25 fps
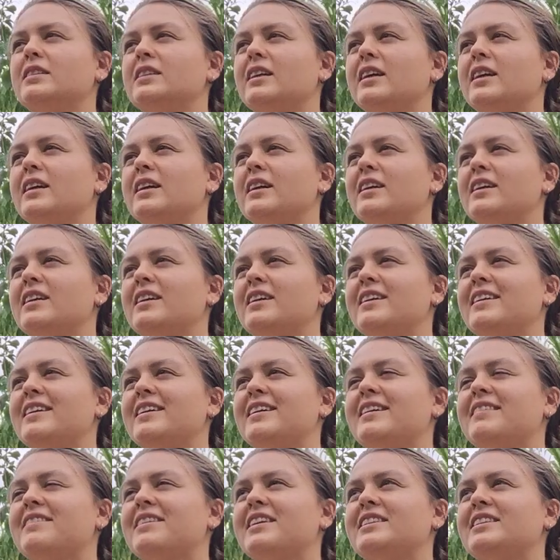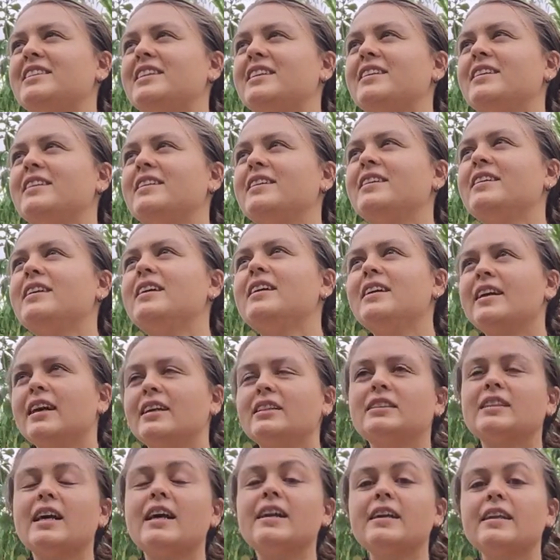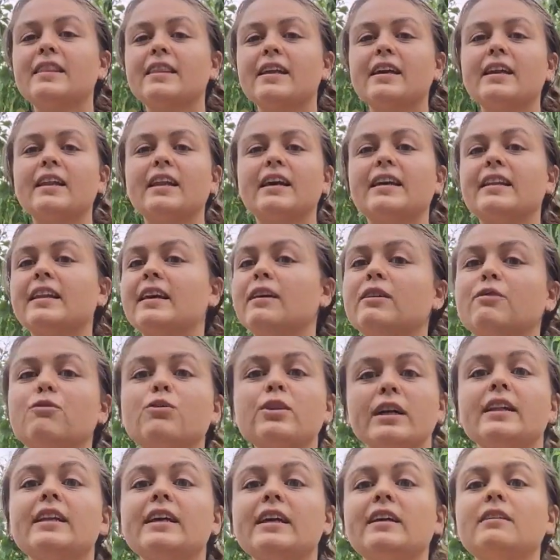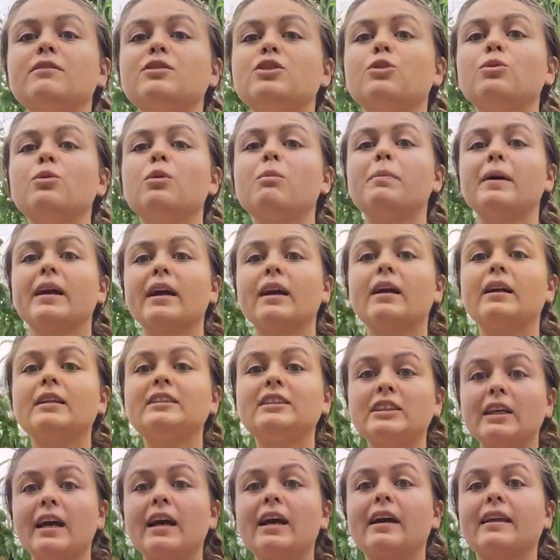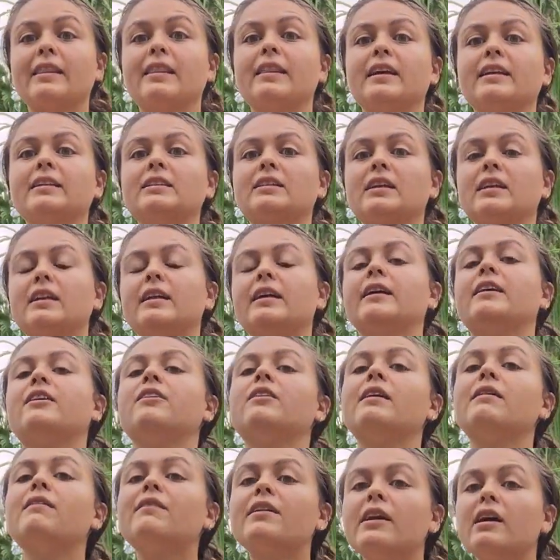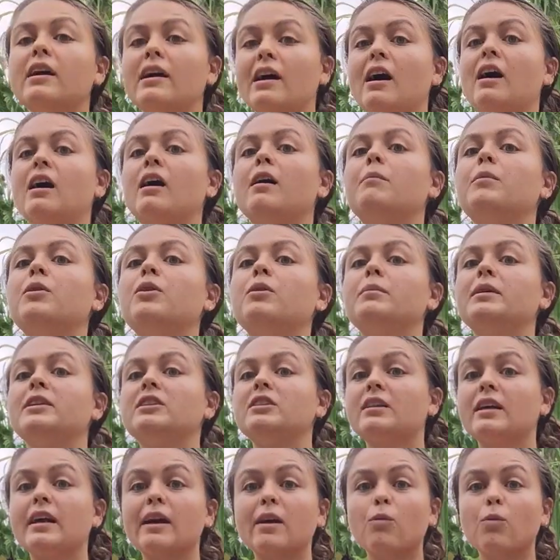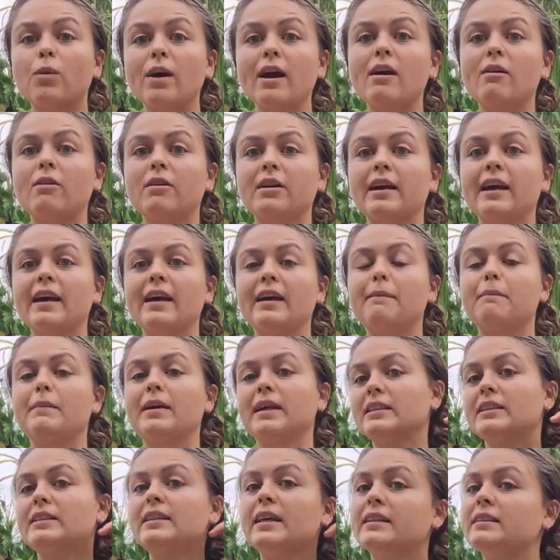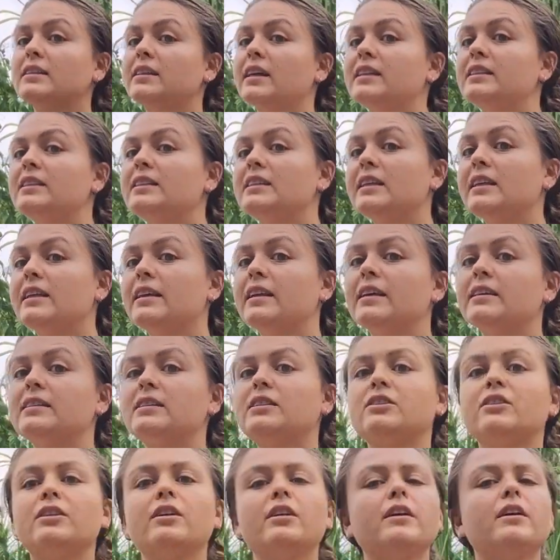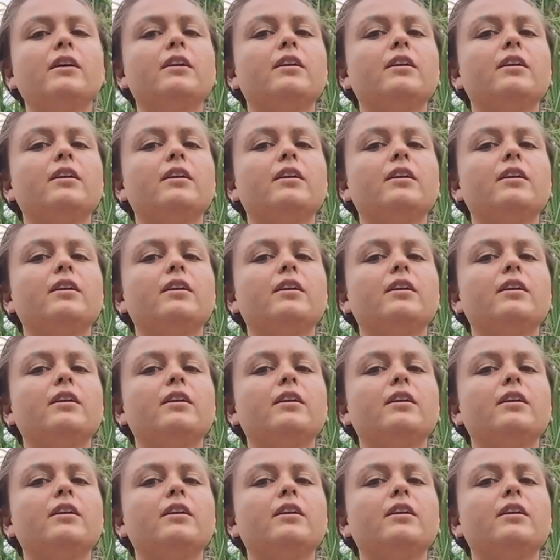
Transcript: is it? What have I done? Yeah, just anything like that really gives you a big chat, things click, you have an aha moment, you're like, wow, okay, it makes sense, I see this.